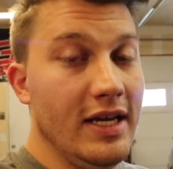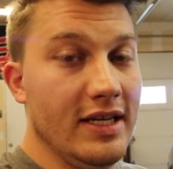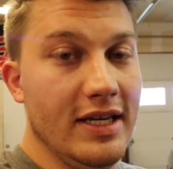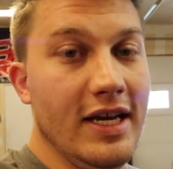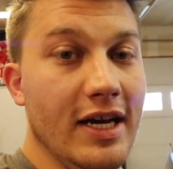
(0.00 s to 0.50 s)

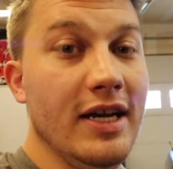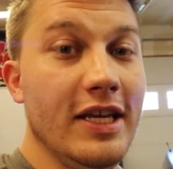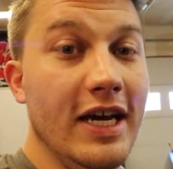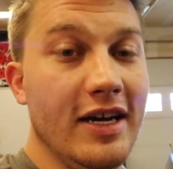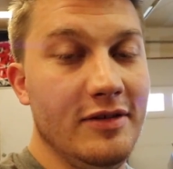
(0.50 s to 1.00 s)
And
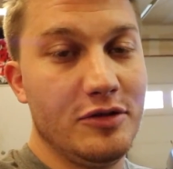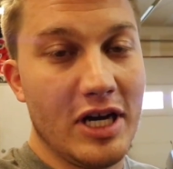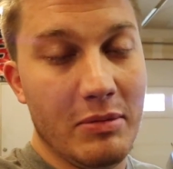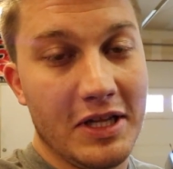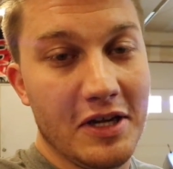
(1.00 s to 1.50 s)
yeah,
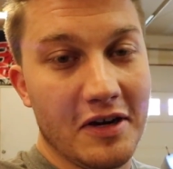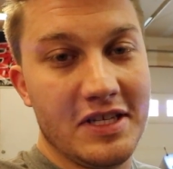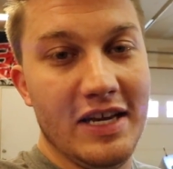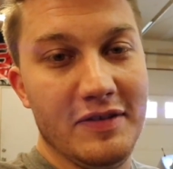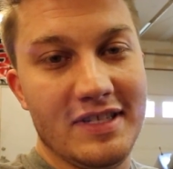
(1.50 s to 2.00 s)
trying to make the
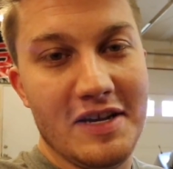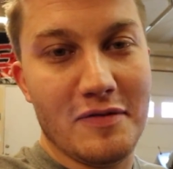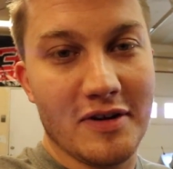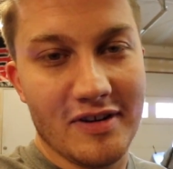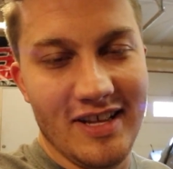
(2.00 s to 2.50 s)
RX-7
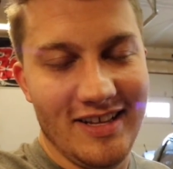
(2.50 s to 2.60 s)
safer.